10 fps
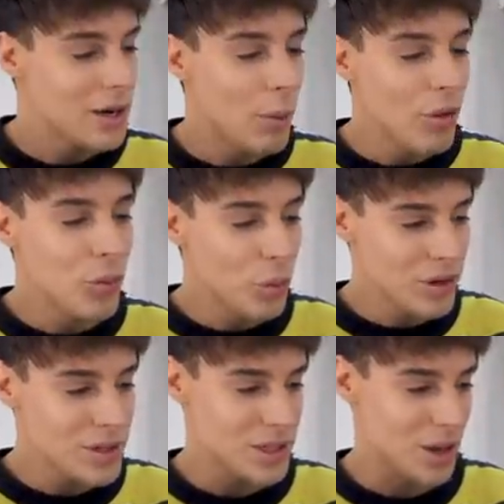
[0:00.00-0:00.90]
Now on the
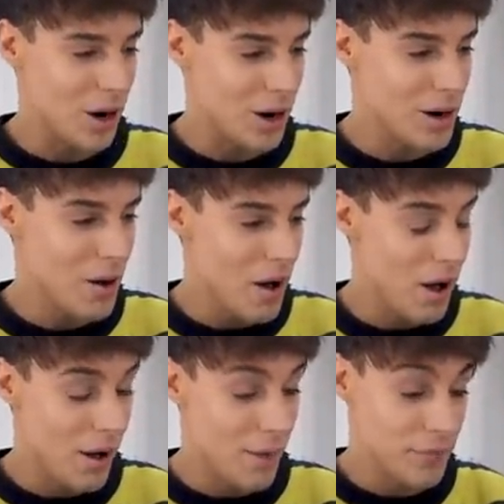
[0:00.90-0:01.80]

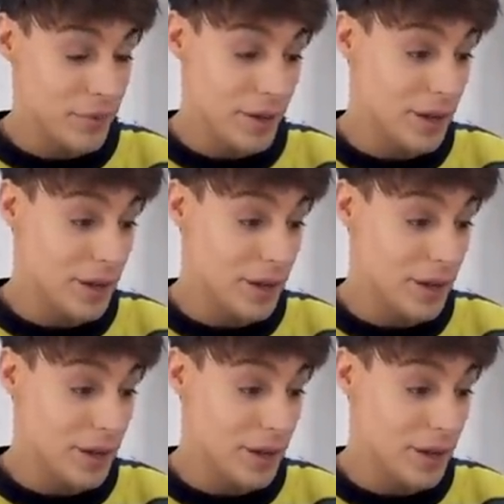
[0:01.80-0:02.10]
1-star,